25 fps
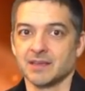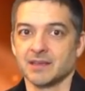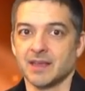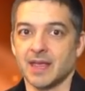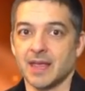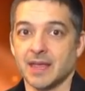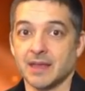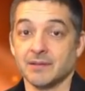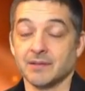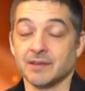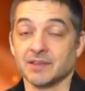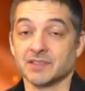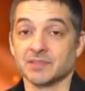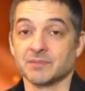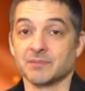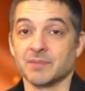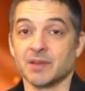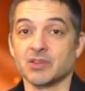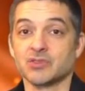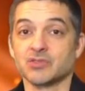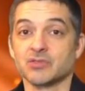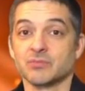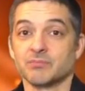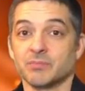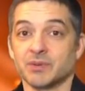Hey, it's a
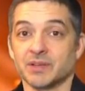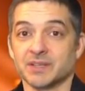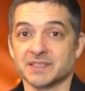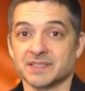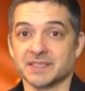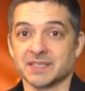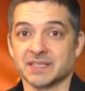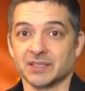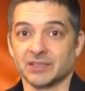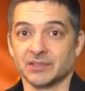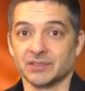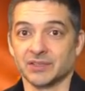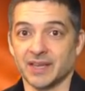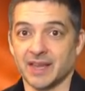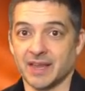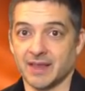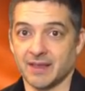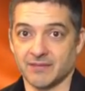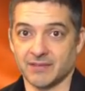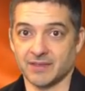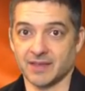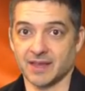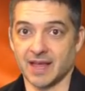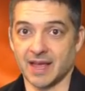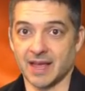major buzzkill to
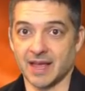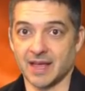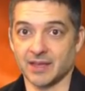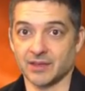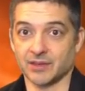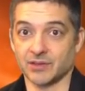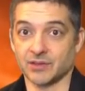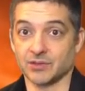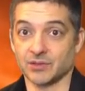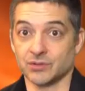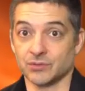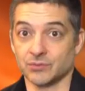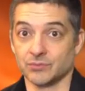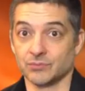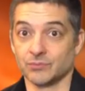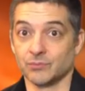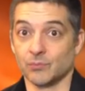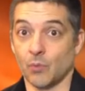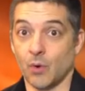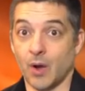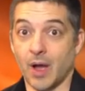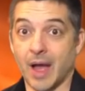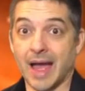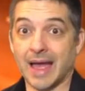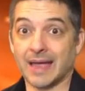have the guy that you
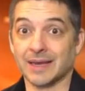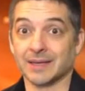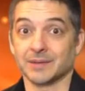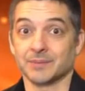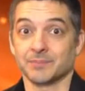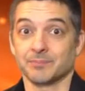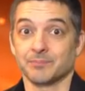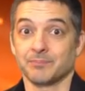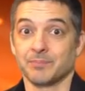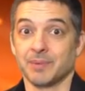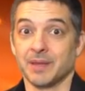want